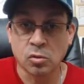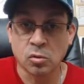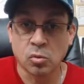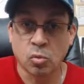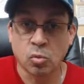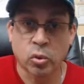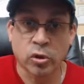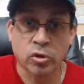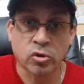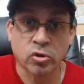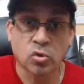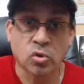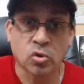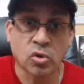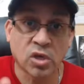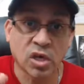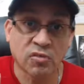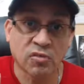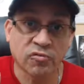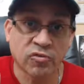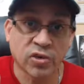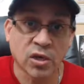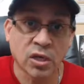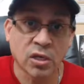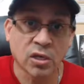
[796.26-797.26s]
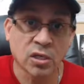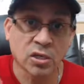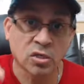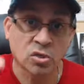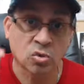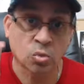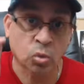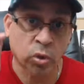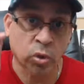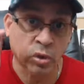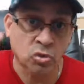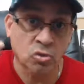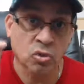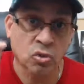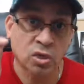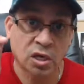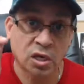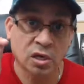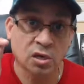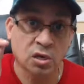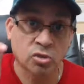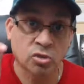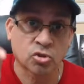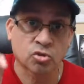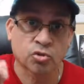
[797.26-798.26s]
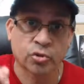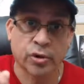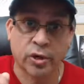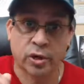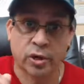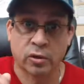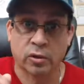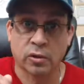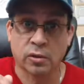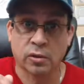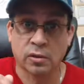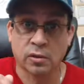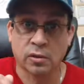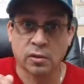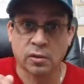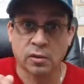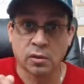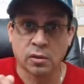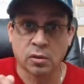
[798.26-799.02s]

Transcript: Where you give in is when you get a trigger,